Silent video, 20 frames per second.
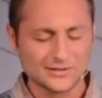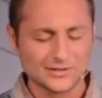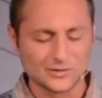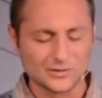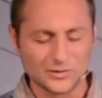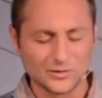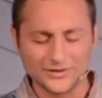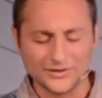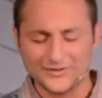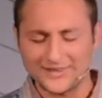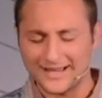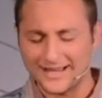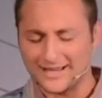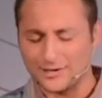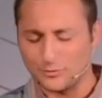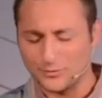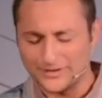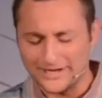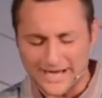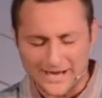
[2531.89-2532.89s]
Lord,
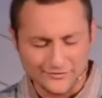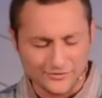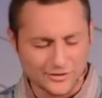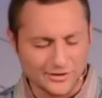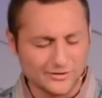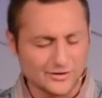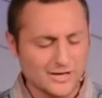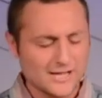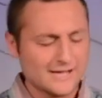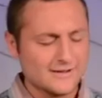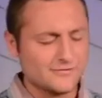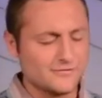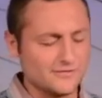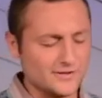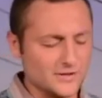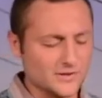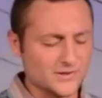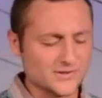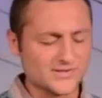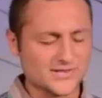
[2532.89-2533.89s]
that whenever
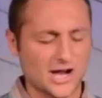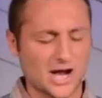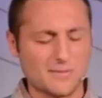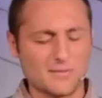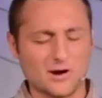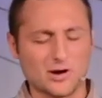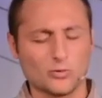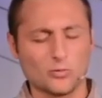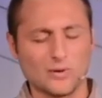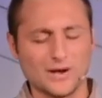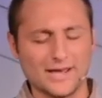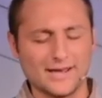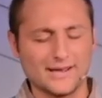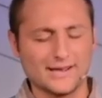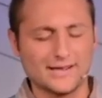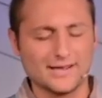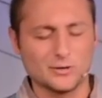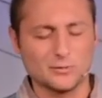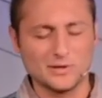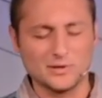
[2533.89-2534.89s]
fears come our
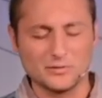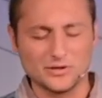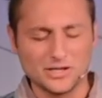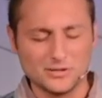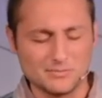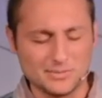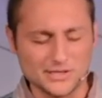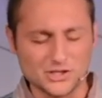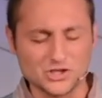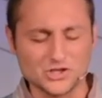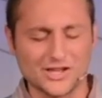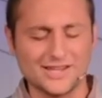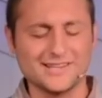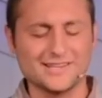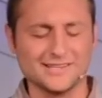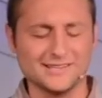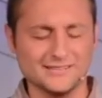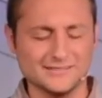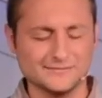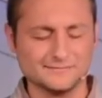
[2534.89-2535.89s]
way, we wouldn't be
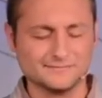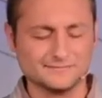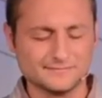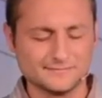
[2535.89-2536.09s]
shaken.